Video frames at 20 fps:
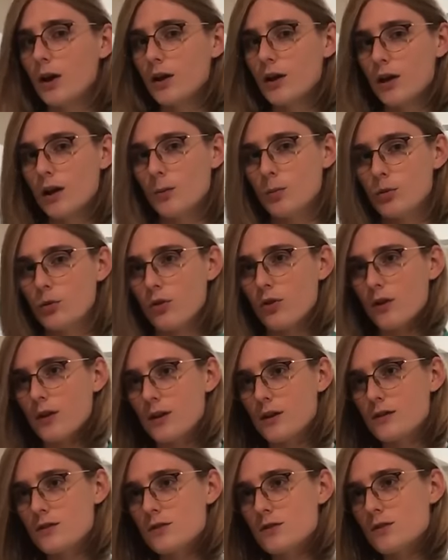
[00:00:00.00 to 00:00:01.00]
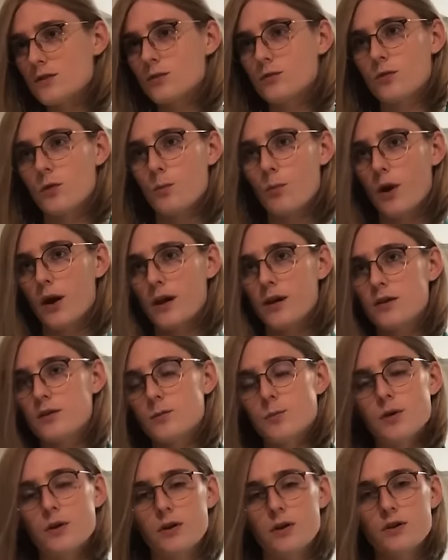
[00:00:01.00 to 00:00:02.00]
couple things from my
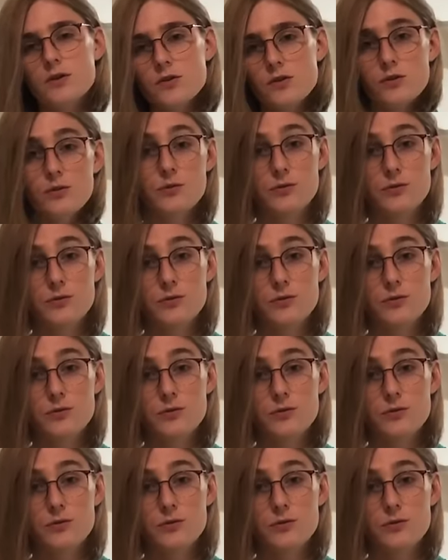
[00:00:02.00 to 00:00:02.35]
experience so